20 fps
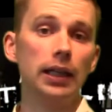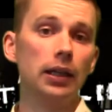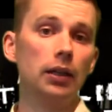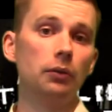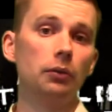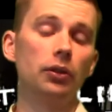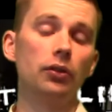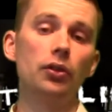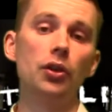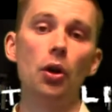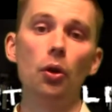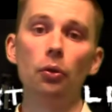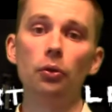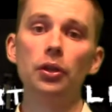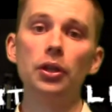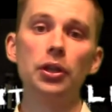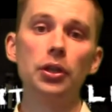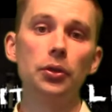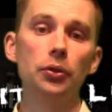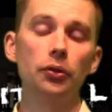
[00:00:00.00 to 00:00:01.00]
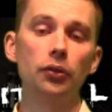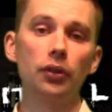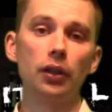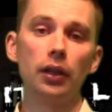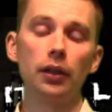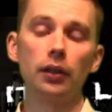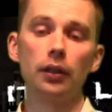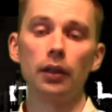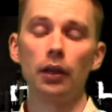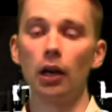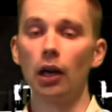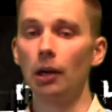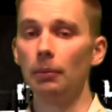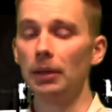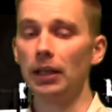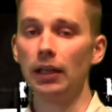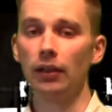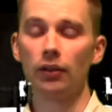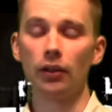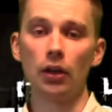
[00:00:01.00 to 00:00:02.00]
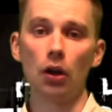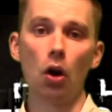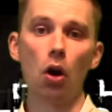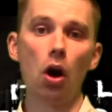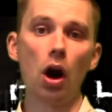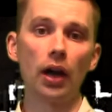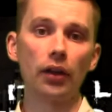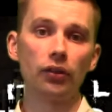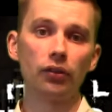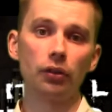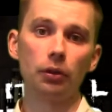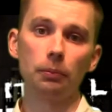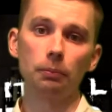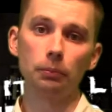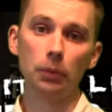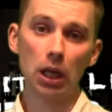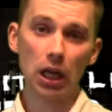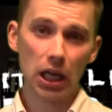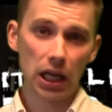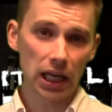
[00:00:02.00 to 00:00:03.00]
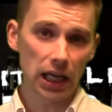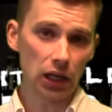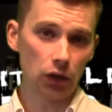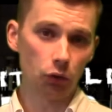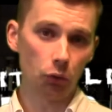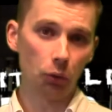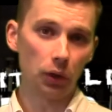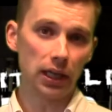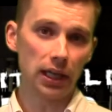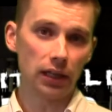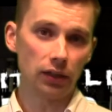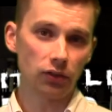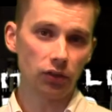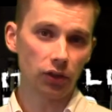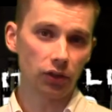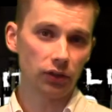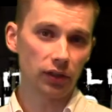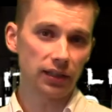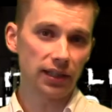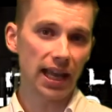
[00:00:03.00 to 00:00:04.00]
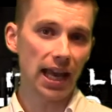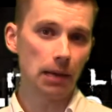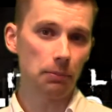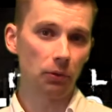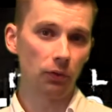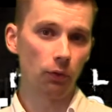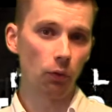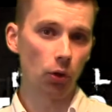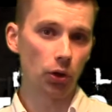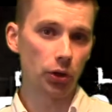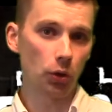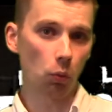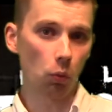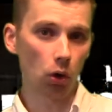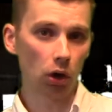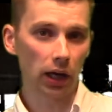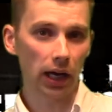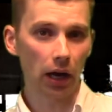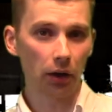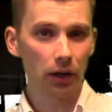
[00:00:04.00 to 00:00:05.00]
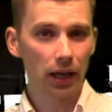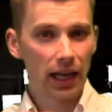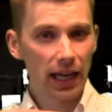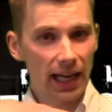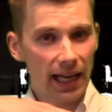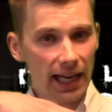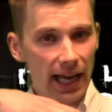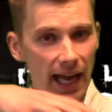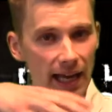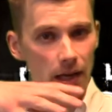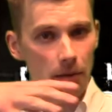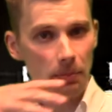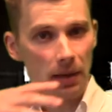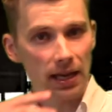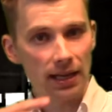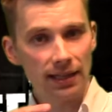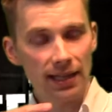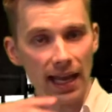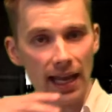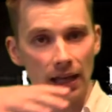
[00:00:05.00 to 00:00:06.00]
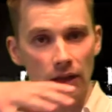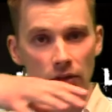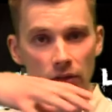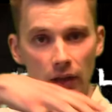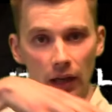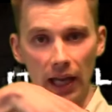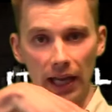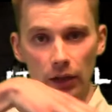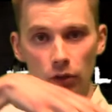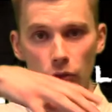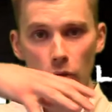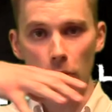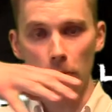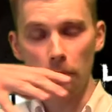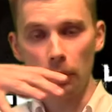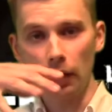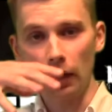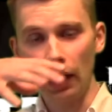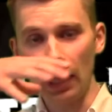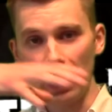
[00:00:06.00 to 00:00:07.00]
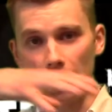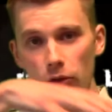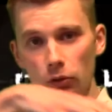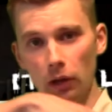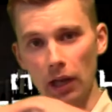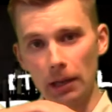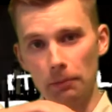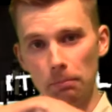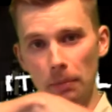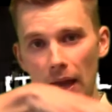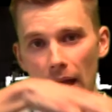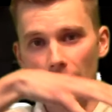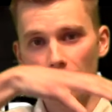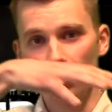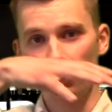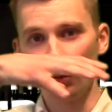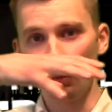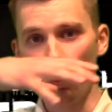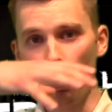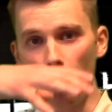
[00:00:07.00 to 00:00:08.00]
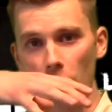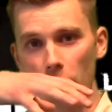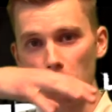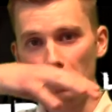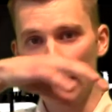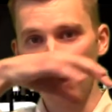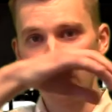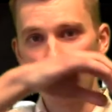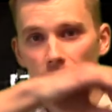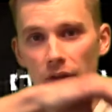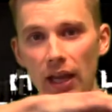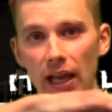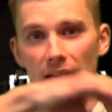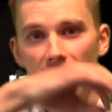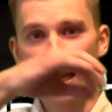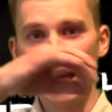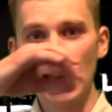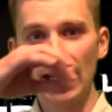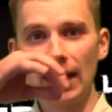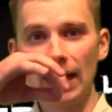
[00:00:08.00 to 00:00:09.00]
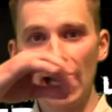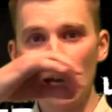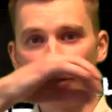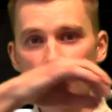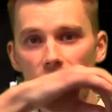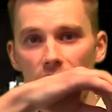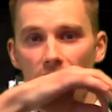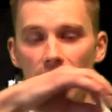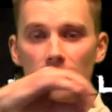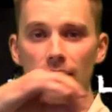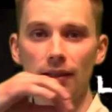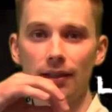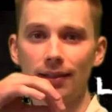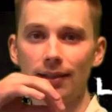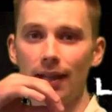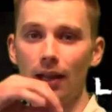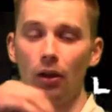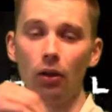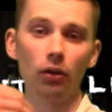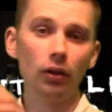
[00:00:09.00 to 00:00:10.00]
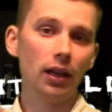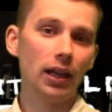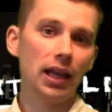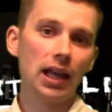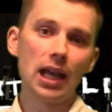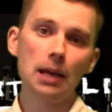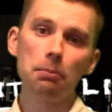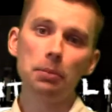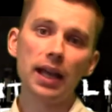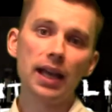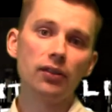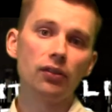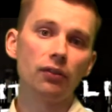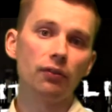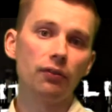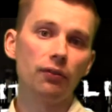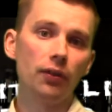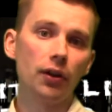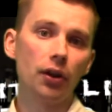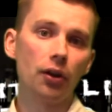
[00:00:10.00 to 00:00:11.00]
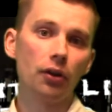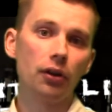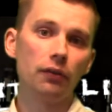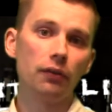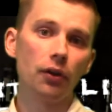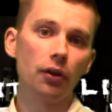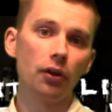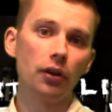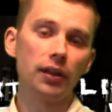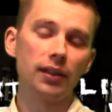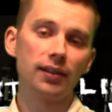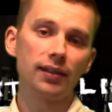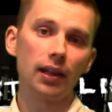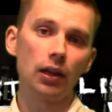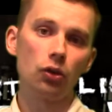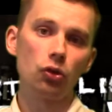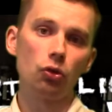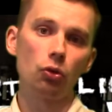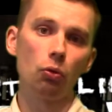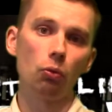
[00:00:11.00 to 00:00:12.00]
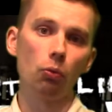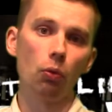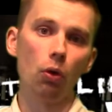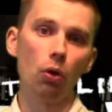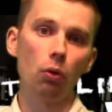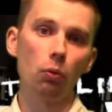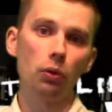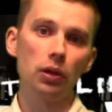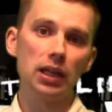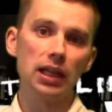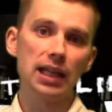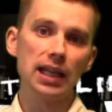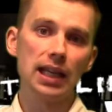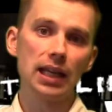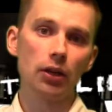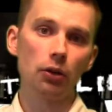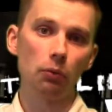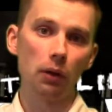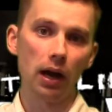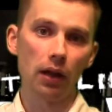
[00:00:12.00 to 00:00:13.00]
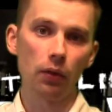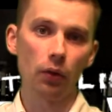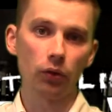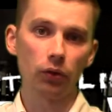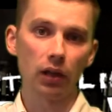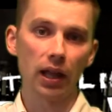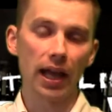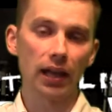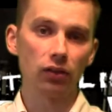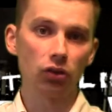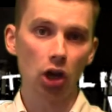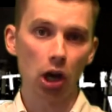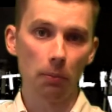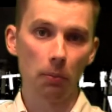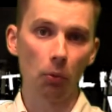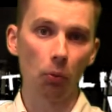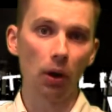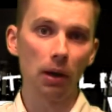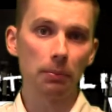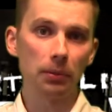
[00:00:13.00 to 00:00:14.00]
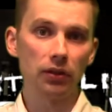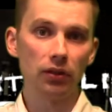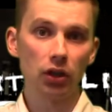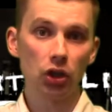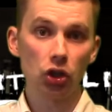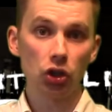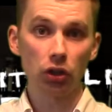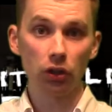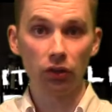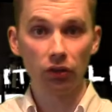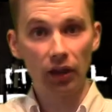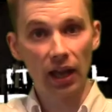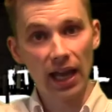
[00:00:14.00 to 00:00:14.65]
was known to use it. I mean, it's an awesome ingredient just to take before your workout. It kind of maintains electrolyte balance and water balance in and outside of the cell. It plays a very, very essential role when you get around those last couple repetitions